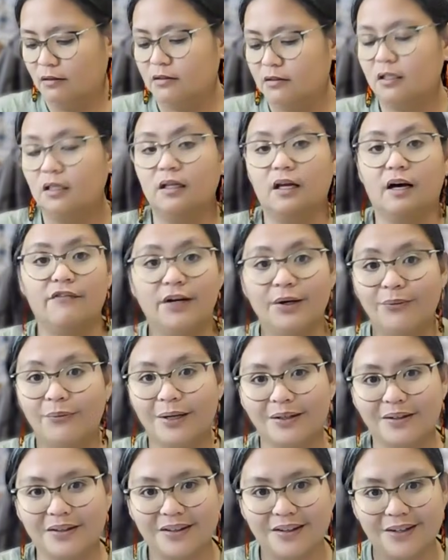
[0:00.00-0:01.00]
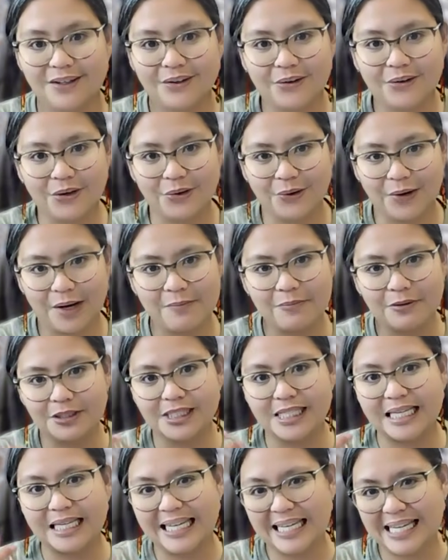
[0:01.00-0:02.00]
love it when you're able
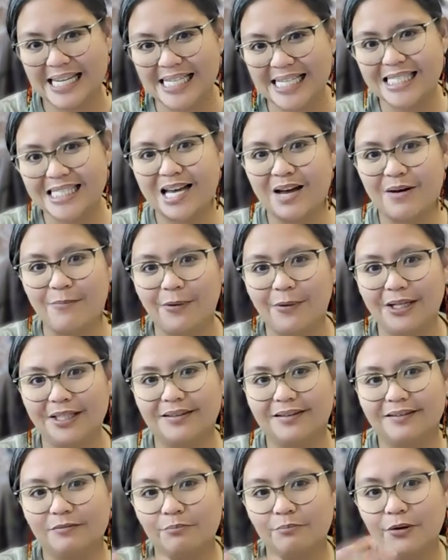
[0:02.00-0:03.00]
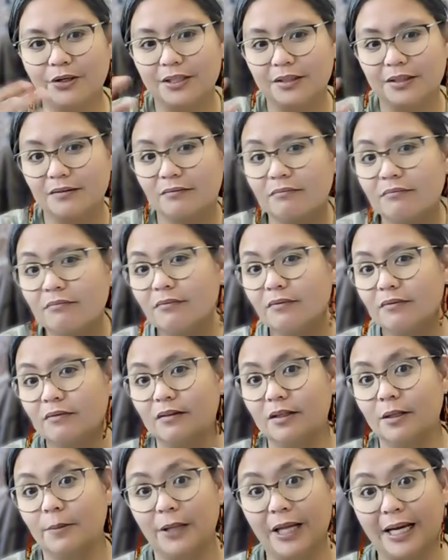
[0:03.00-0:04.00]
to eat, put
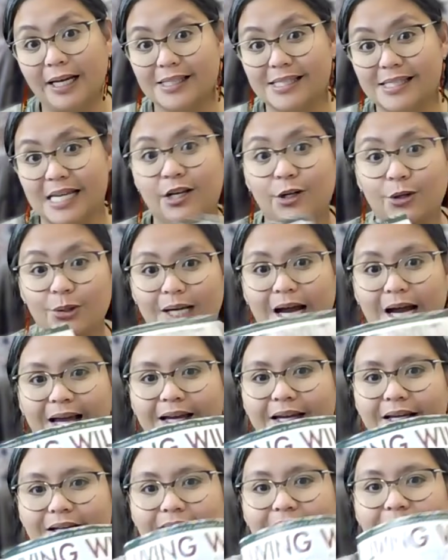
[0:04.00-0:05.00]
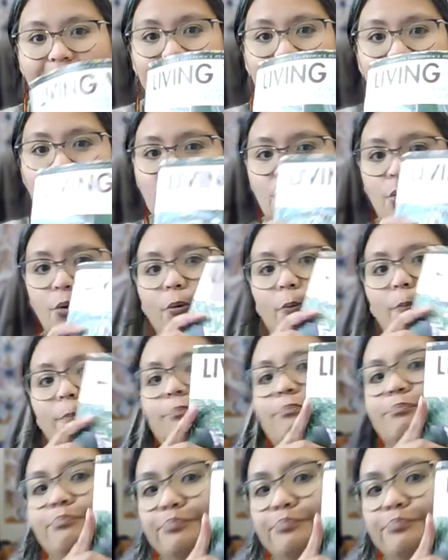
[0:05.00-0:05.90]
the plants in your diet. So